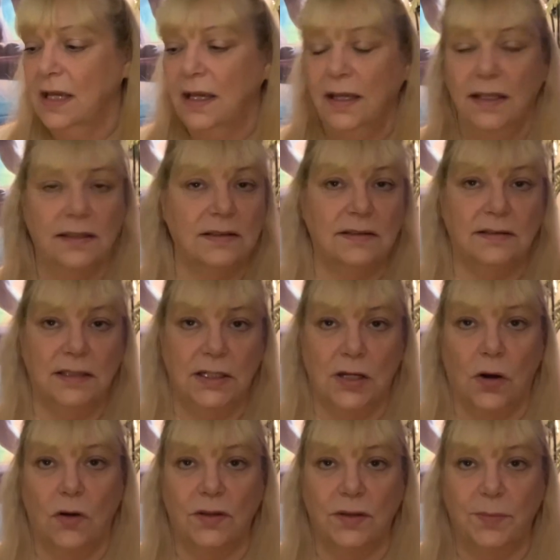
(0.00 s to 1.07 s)
is, you know,
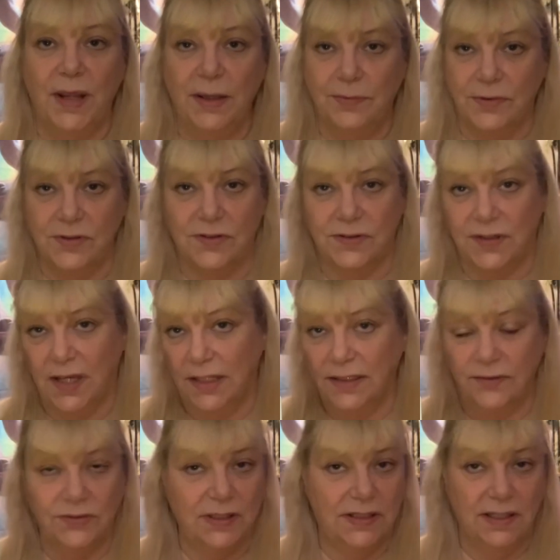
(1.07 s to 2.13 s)
all the papers are signed,
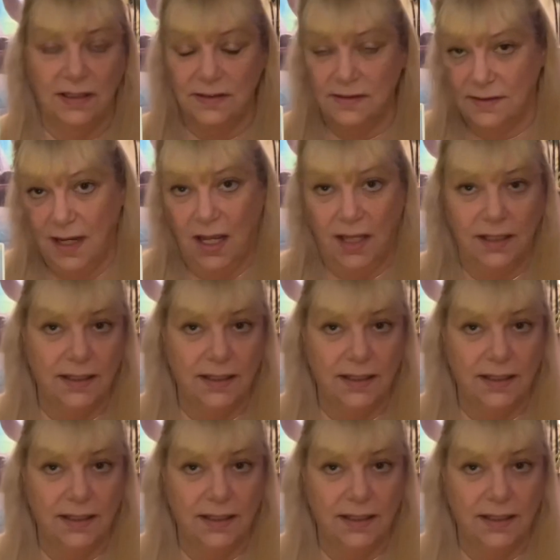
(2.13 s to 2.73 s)
everything is done.